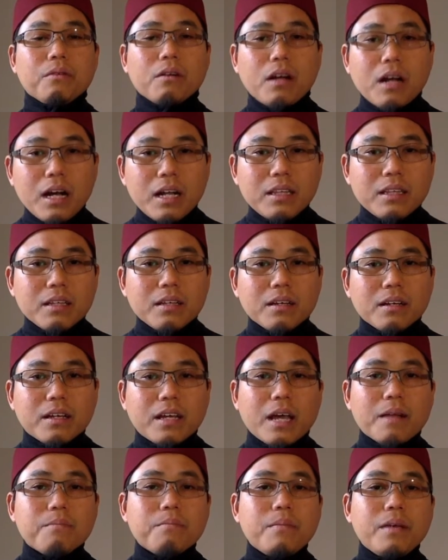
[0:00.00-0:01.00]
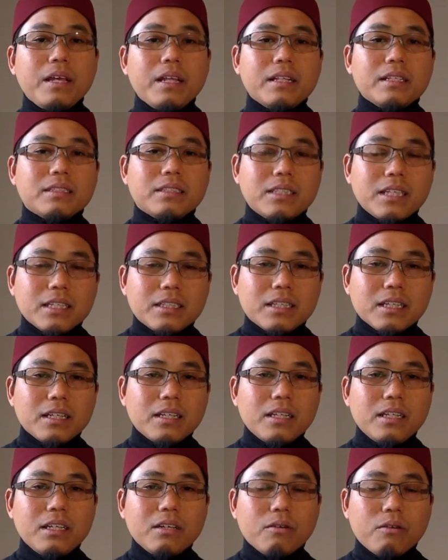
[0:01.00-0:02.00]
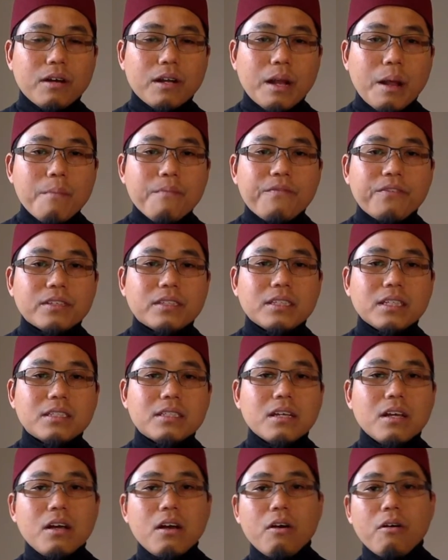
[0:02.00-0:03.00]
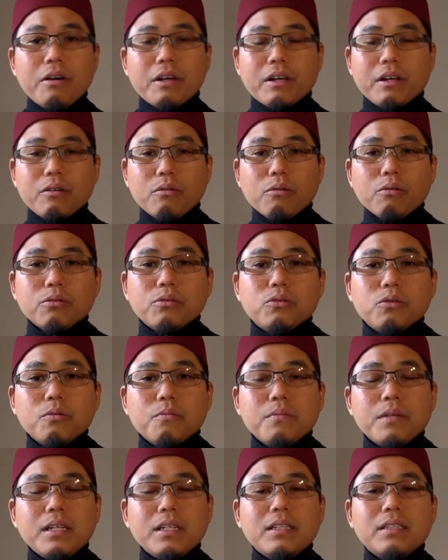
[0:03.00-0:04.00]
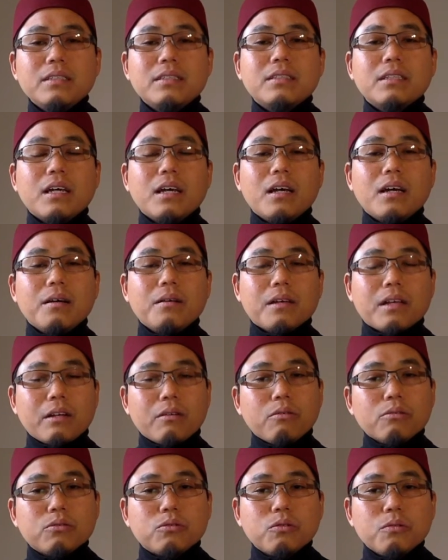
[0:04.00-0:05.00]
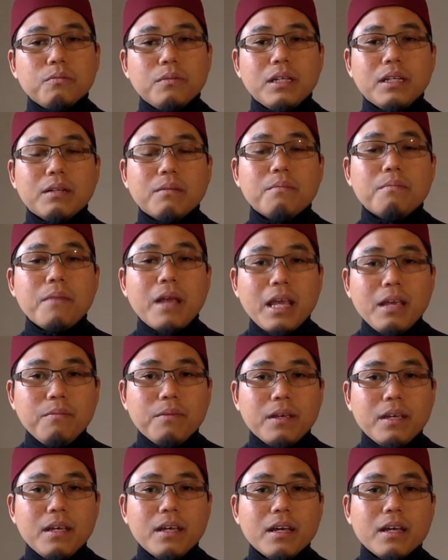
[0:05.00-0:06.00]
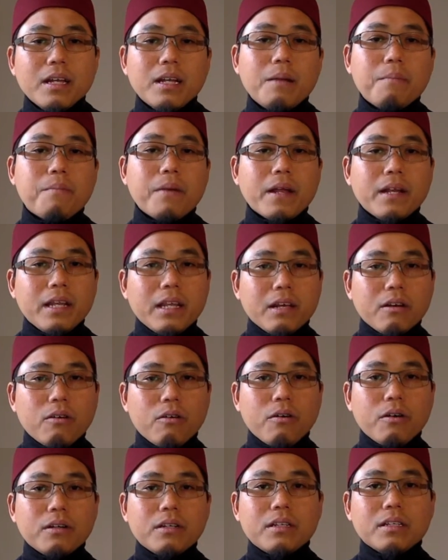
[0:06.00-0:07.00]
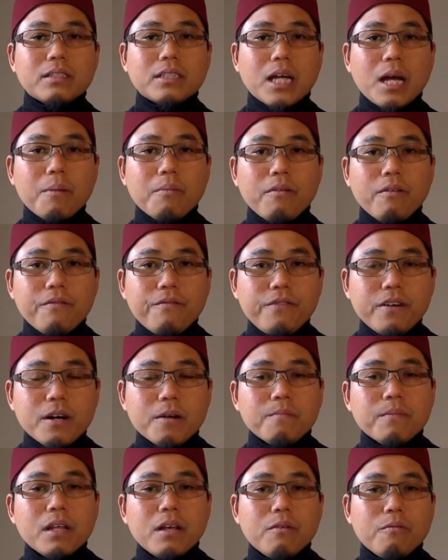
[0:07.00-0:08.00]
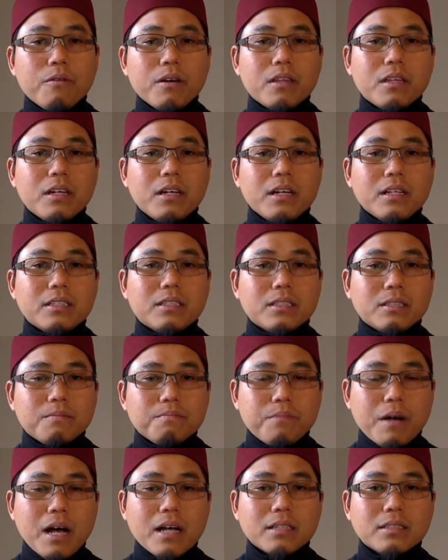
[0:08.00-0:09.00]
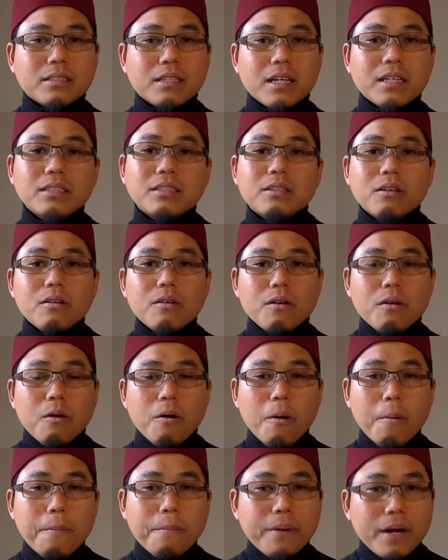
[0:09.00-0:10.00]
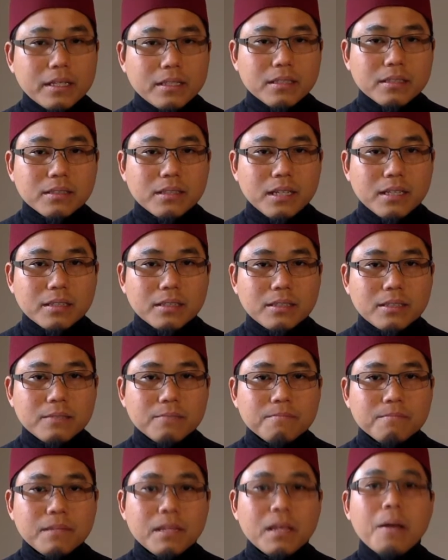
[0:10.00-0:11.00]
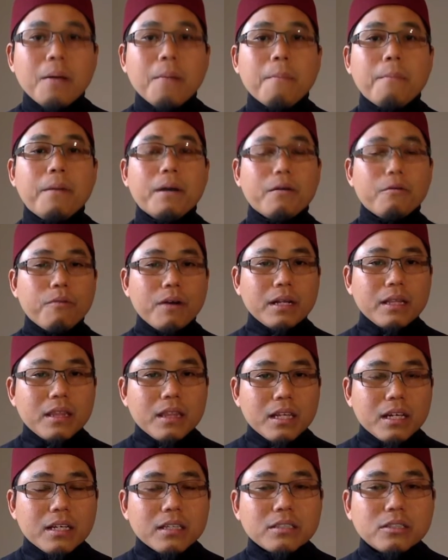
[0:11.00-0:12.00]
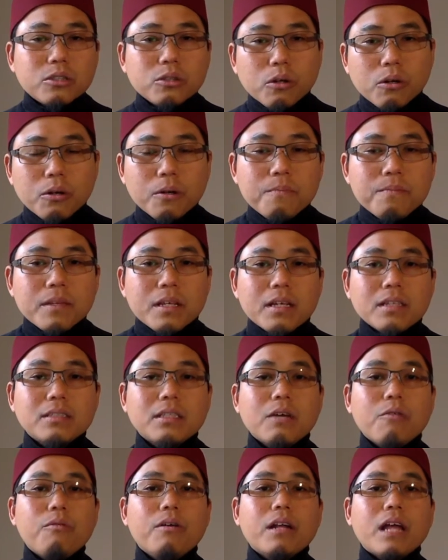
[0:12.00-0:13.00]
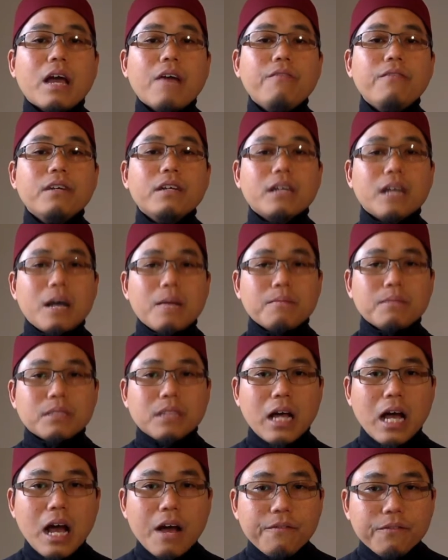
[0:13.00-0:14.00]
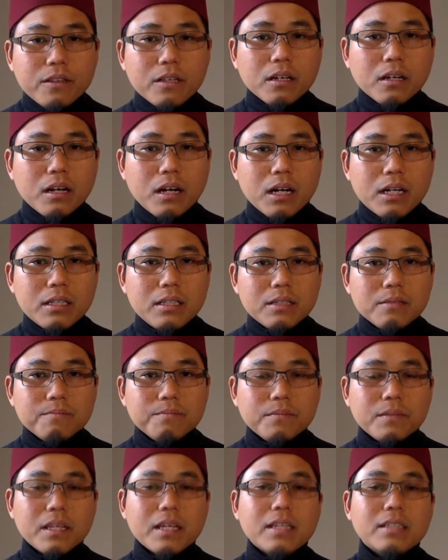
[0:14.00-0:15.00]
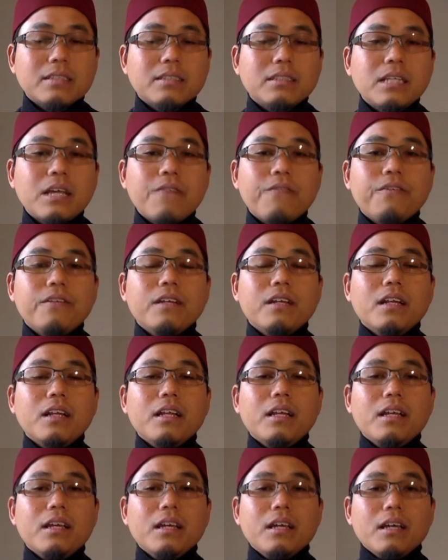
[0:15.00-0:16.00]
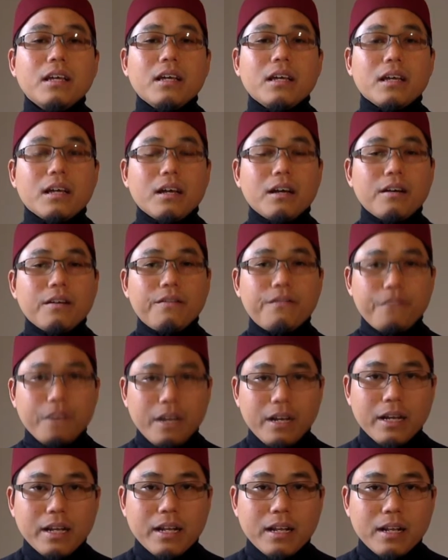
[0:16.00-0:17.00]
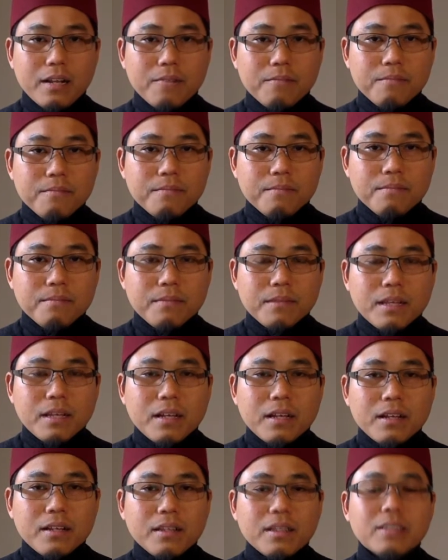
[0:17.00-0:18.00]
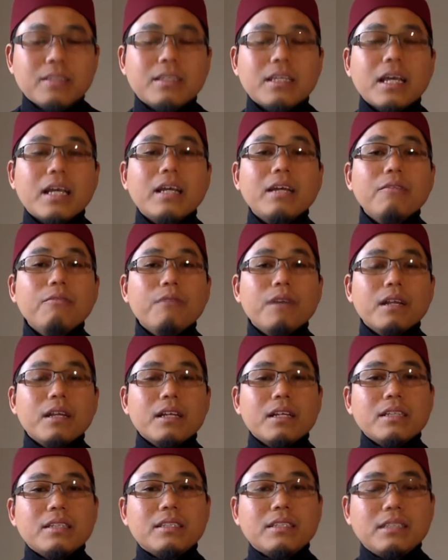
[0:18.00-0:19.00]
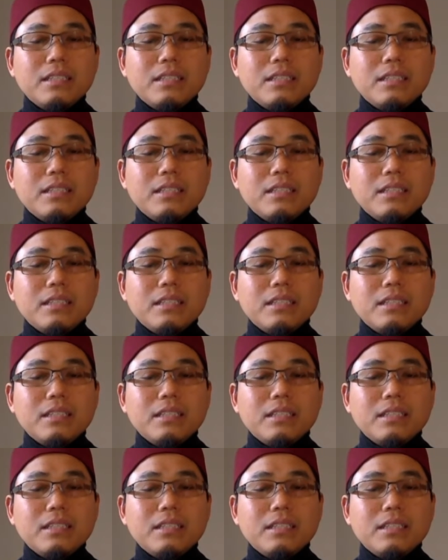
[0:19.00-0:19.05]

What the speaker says: qad can mean certainly or an emphasis, or it can also mean maybe, depending on the type of verb, whether it's past tense or present tense. But one thing is sure is that whatever comes after qad is definitely a fi'il. The second one is